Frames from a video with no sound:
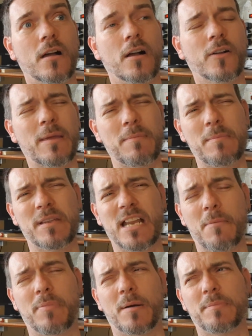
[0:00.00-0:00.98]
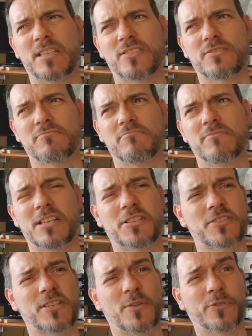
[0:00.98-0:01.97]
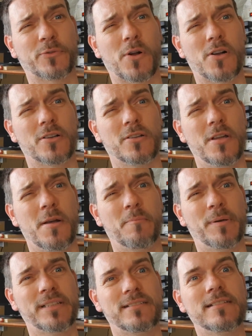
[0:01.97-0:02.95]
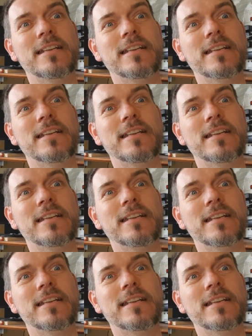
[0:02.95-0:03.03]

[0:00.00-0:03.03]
Okay, maybe not puppies. That just sounds wrong. But